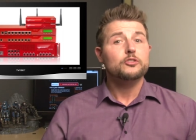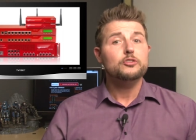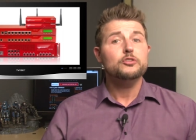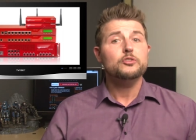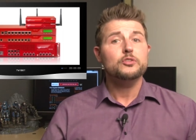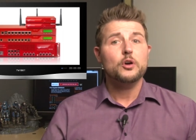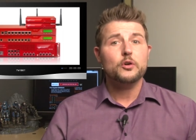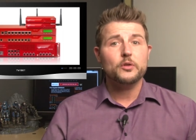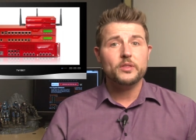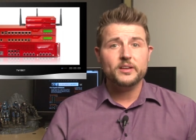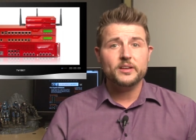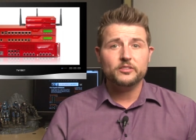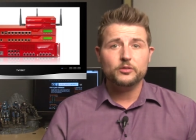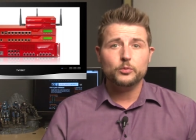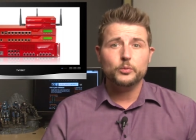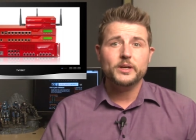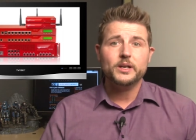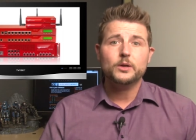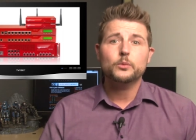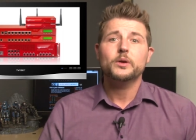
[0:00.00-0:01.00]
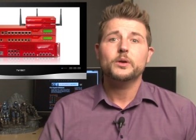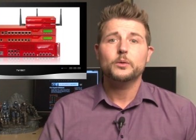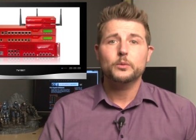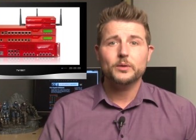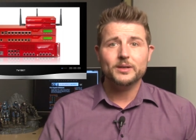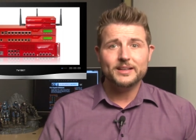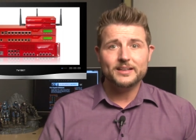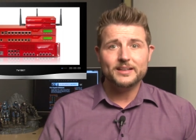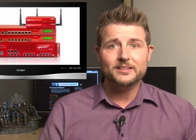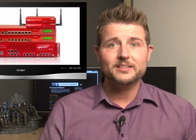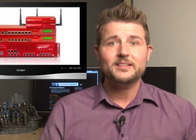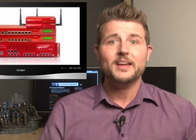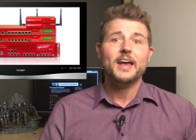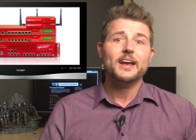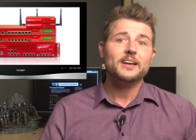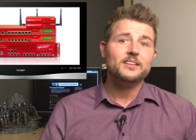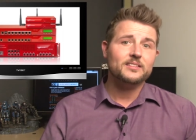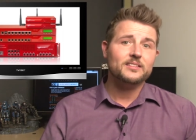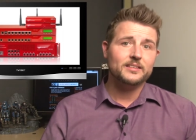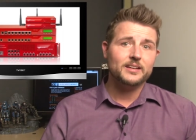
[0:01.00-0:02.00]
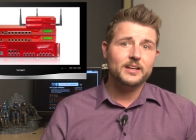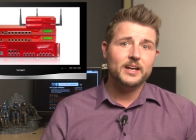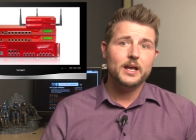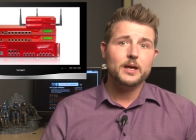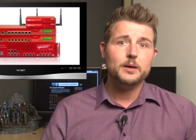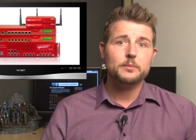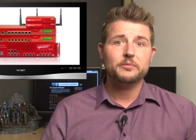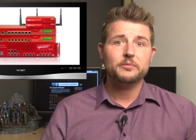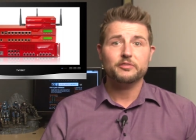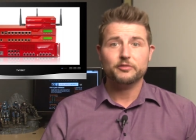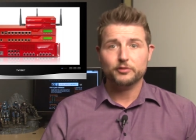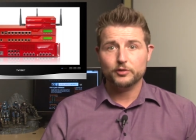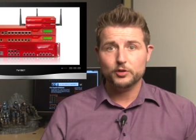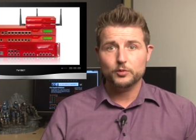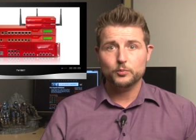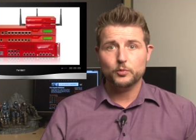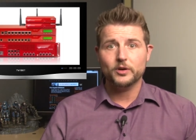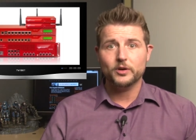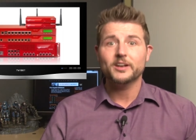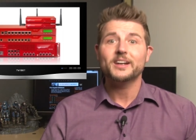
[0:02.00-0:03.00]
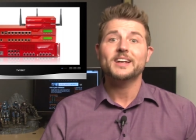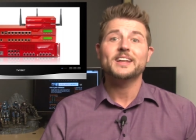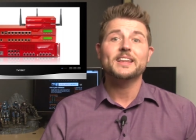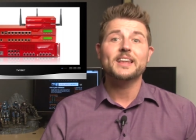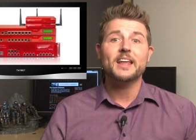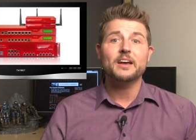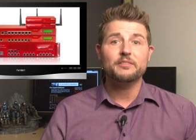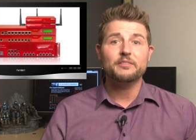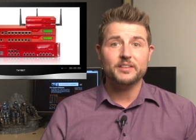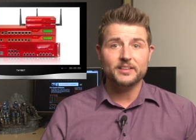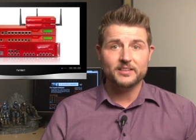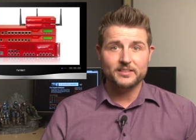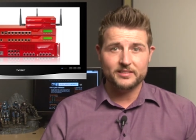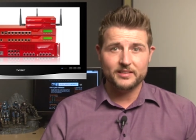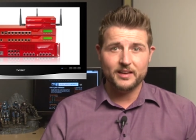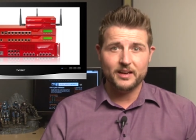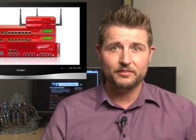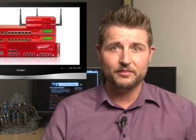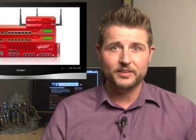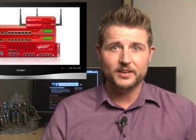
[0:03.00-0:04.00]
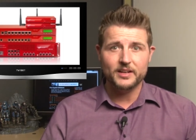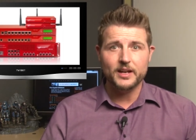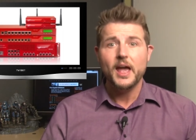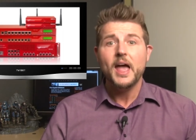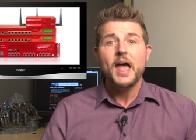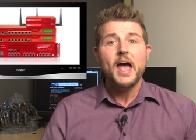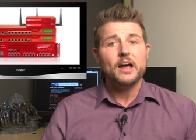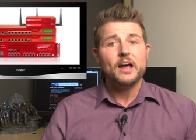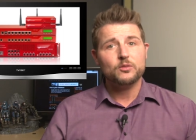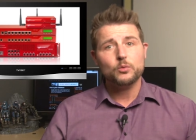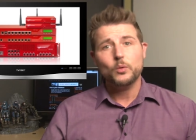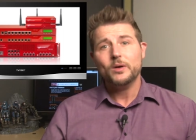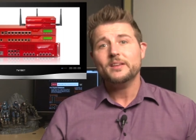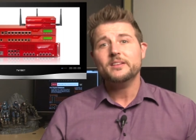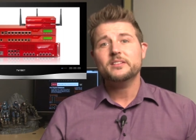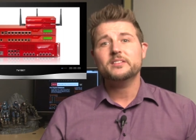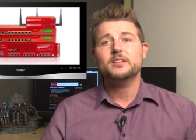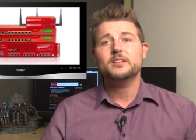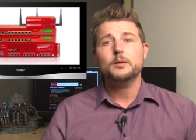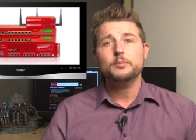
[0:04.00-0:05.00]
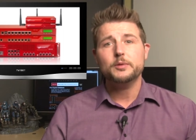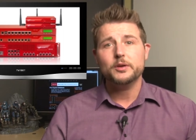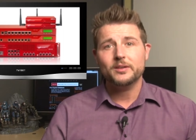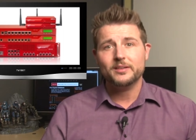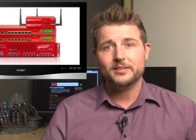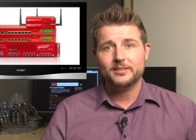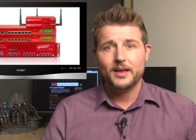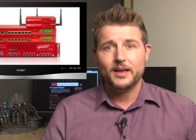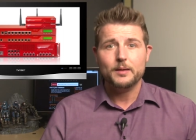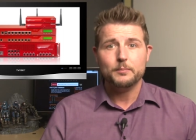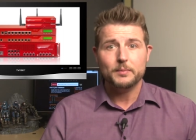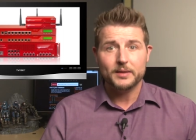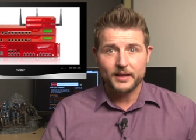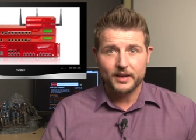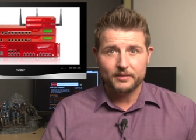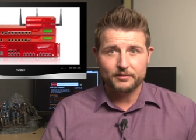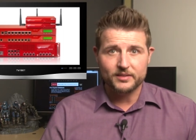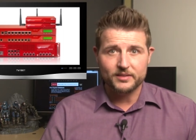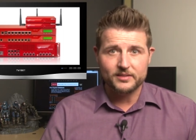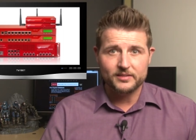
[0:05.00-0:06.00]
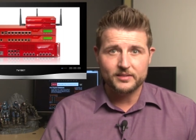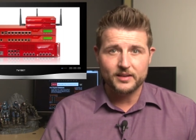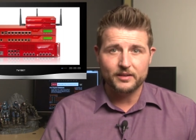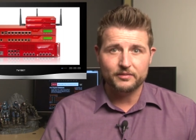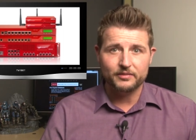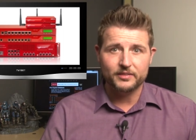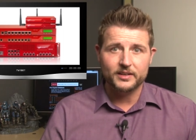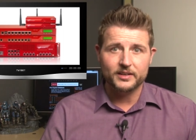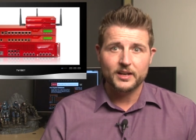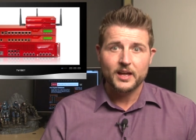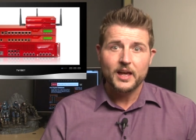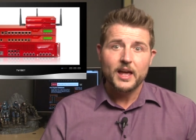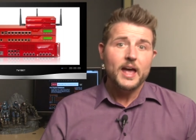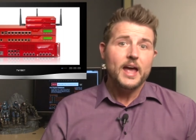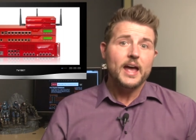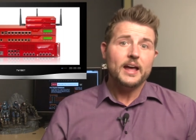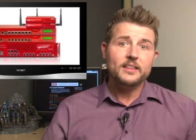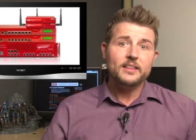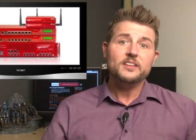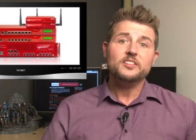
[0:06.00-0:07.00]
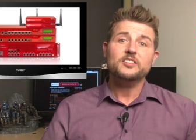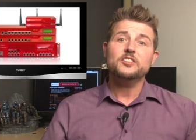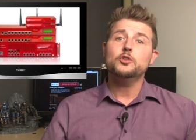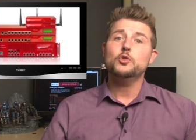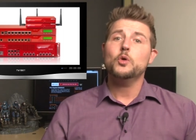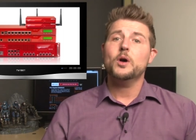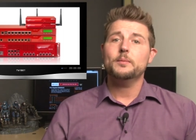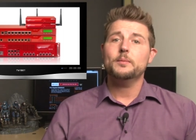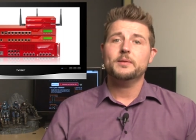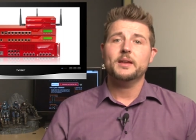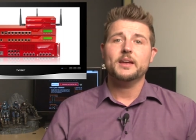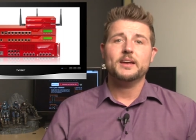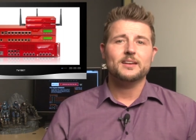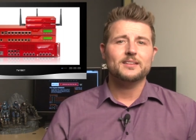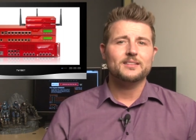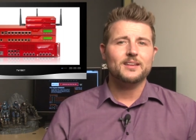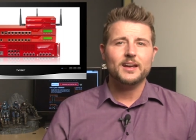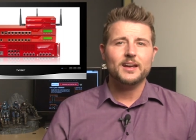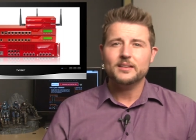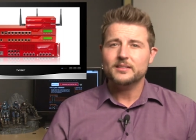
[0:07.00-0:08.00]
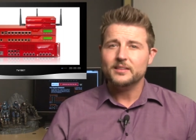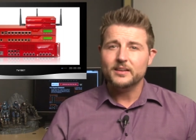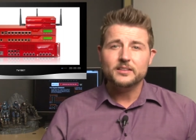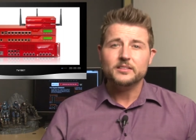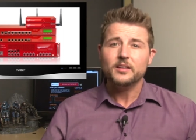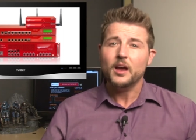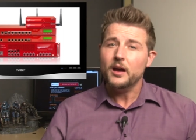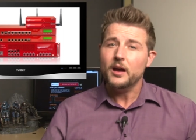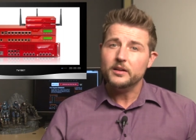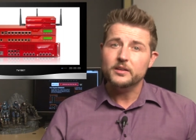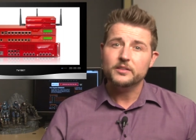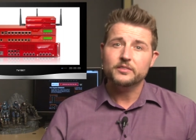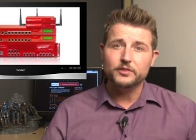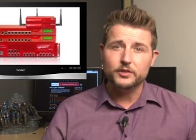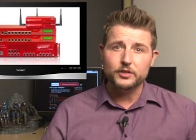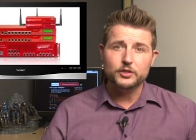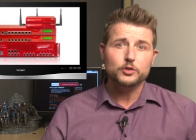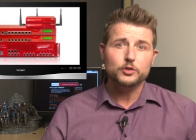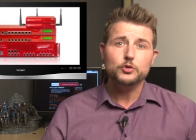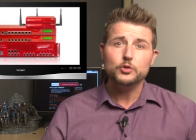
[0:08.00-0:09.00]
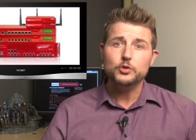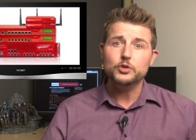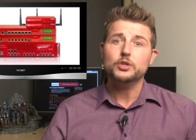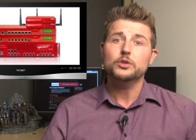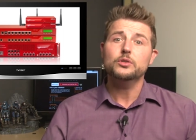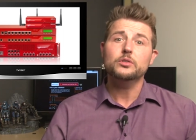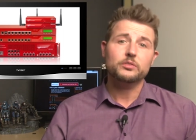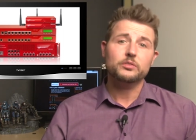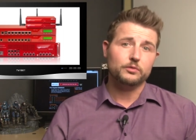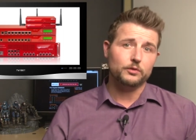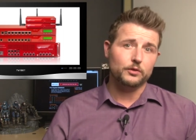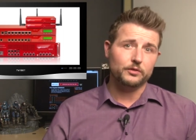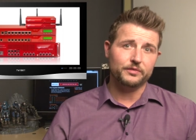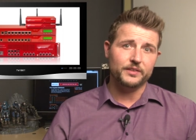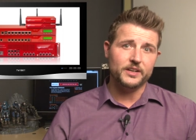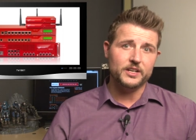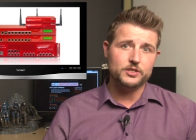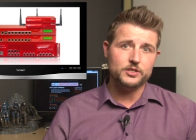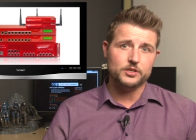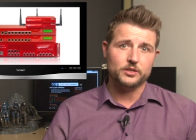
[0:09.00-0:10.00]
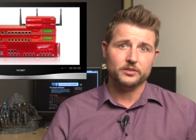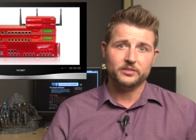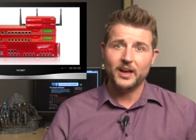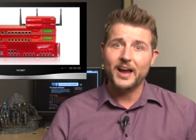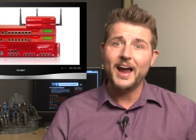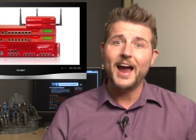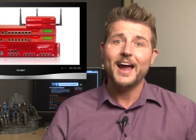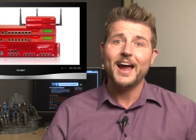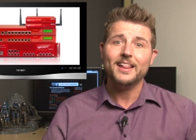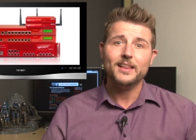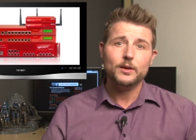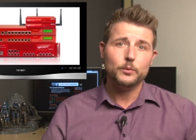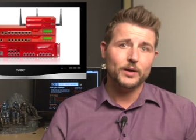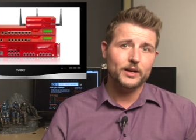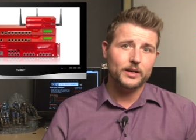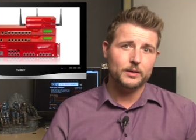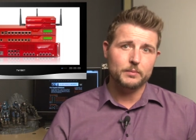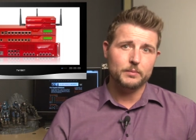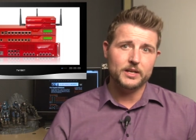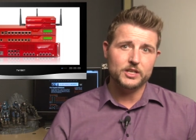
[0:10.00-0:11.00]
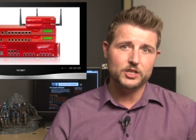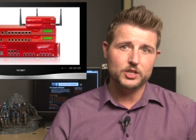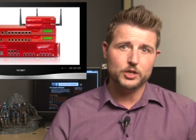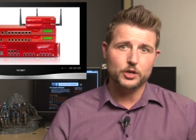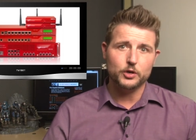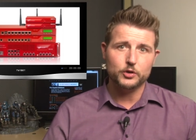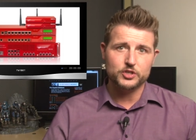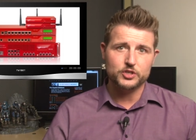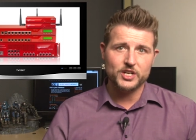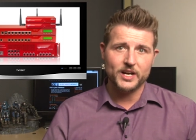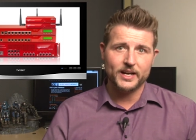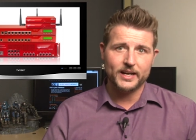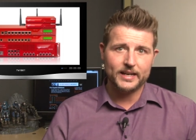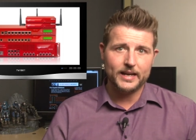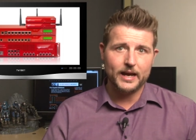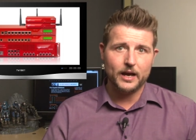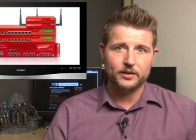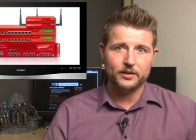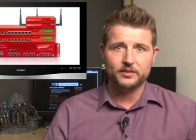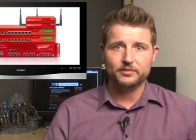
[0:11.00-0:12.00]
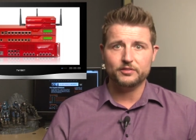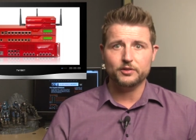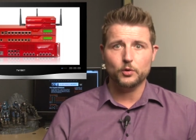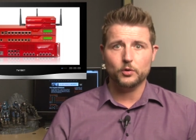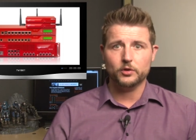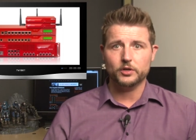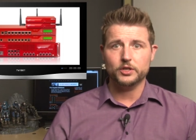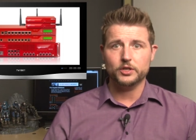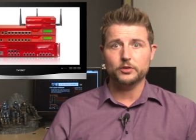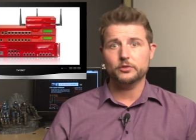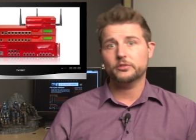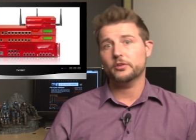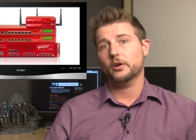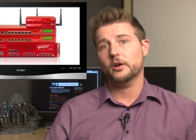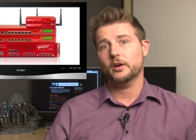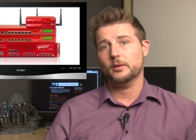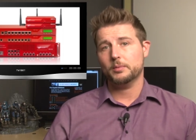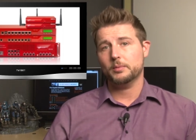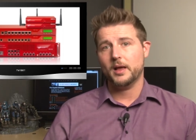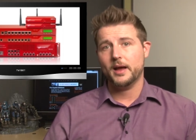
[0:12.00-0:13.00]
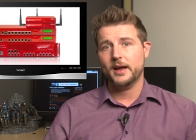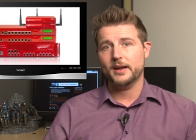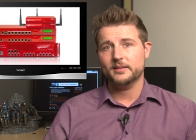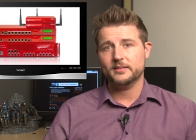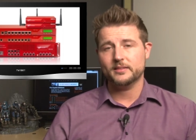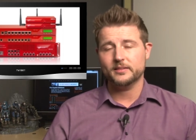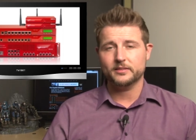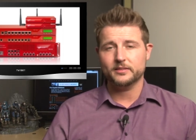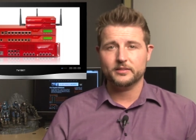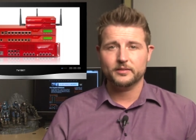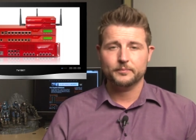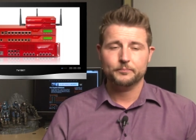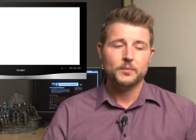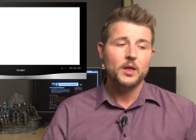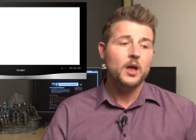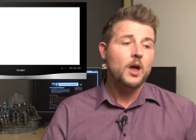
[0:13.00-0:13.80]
do know this week we released XTM Firmware 11.7 as well as WSM 11.7. And this new update contains a ton of new useful features. I highly recommend you go check it out if you use our appliances.